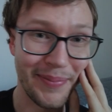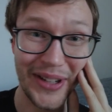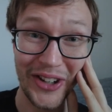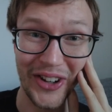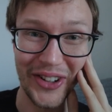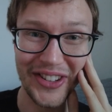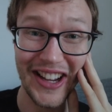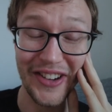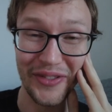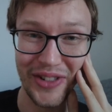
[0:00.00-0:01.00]
because
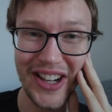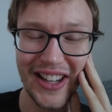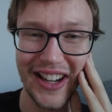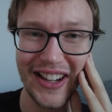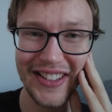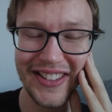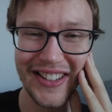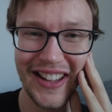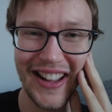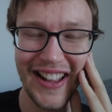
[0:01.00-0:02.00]
I have
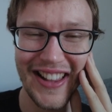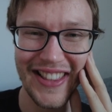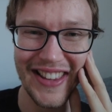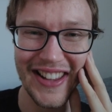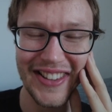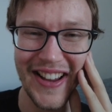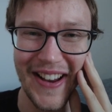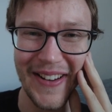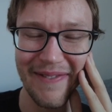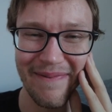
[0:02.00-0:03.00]
realized that
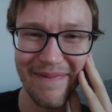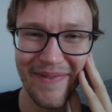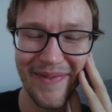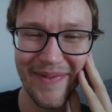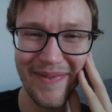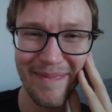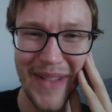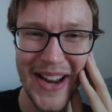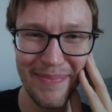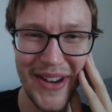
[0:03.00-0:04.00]
they
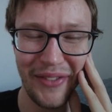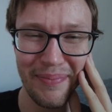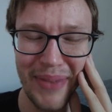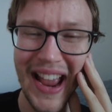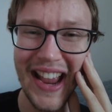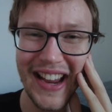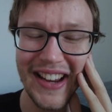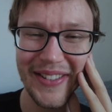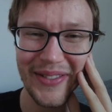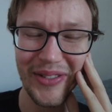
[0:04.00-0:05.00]
made me
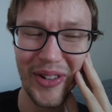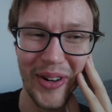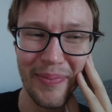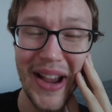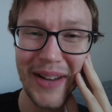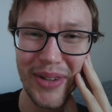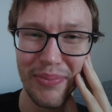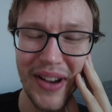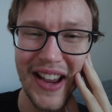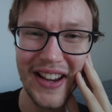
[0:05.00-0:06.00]
pay or make
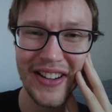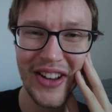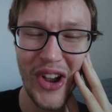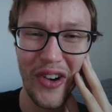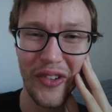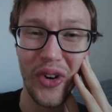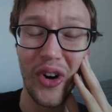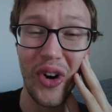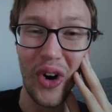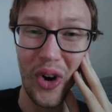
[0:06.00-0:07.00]
me pay
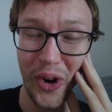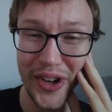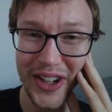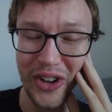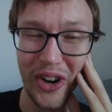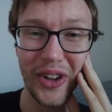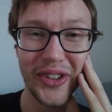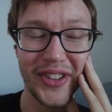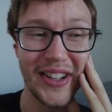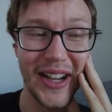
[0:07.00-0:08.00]
for all the
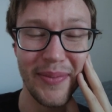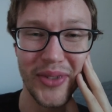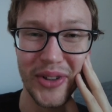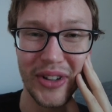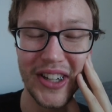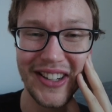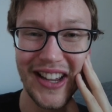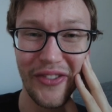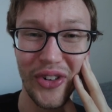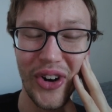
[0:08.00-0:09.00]
calls that I'm doing,
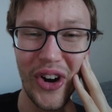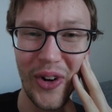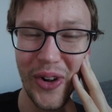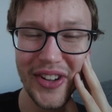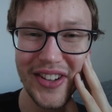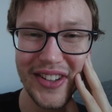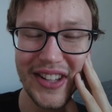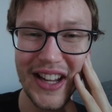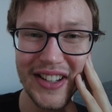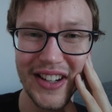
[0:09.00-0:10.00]
for all the
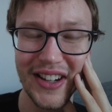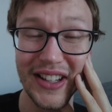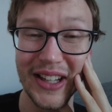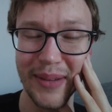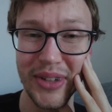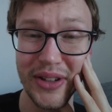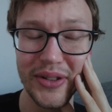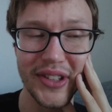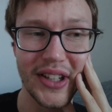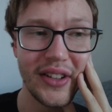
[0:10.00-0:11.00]
data that I'm
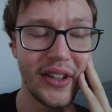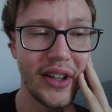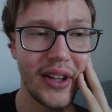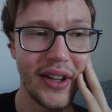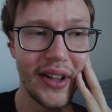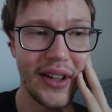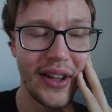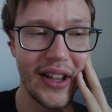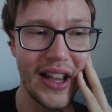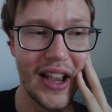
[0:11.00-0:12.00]
using
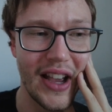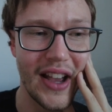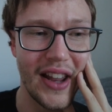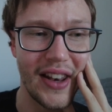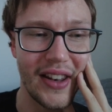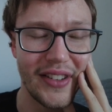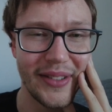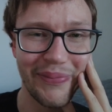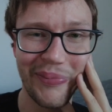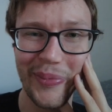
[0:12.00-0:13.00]
and
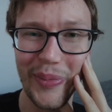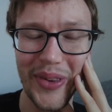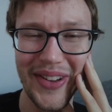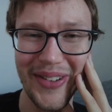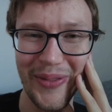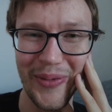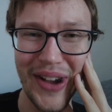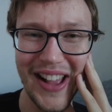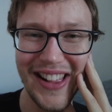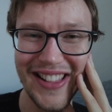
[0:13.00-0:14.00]

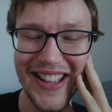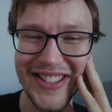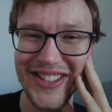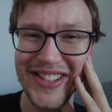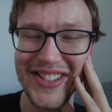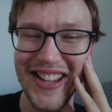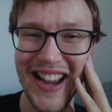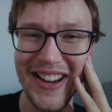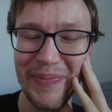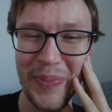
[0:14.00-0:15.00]
well, let's just
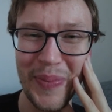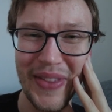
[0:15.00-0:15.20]
say